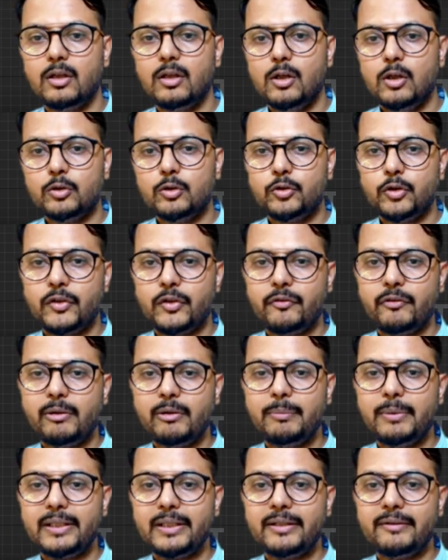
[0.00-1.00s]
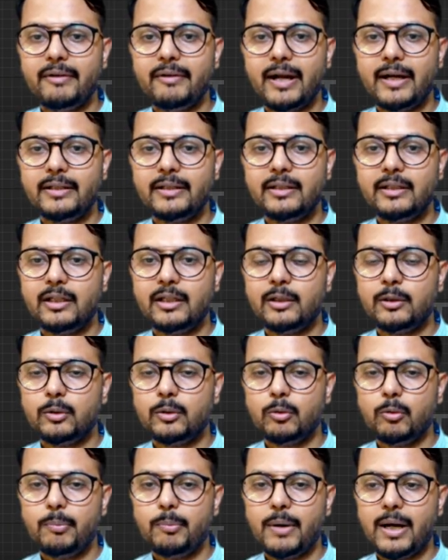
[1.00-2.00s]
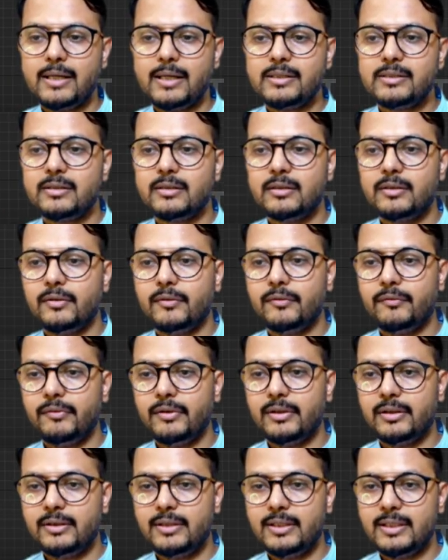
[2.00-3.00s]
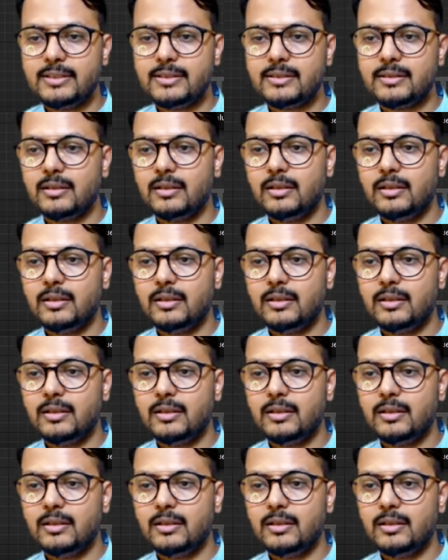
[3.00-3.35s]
so it will be divided in two parts with this.